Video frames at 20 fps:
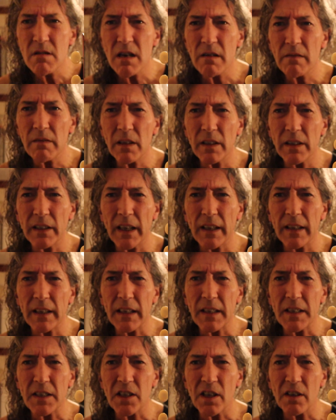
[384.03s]
if I can get
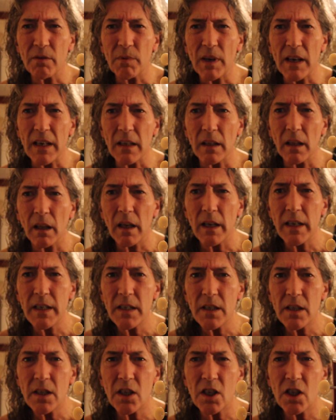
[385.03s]
that into the right
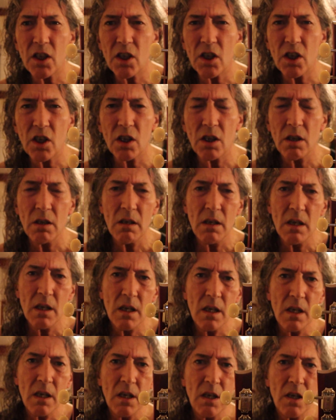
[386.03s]
light,
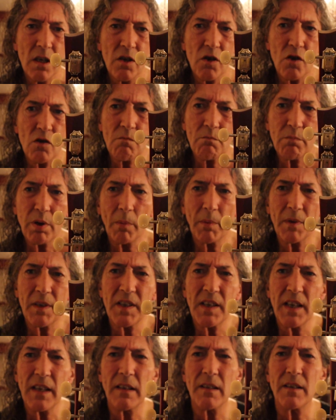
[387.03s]
you can probably
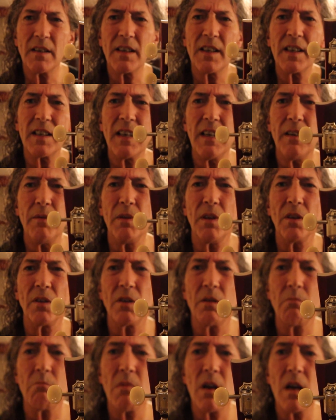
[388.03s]
see the serial
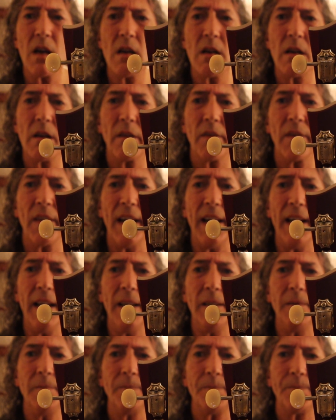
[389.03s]
number
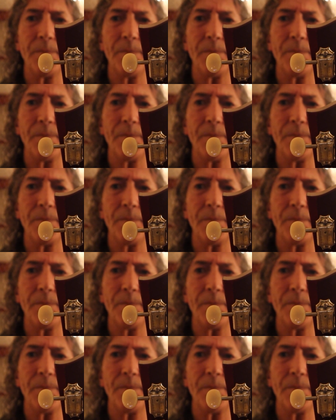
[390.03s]
there,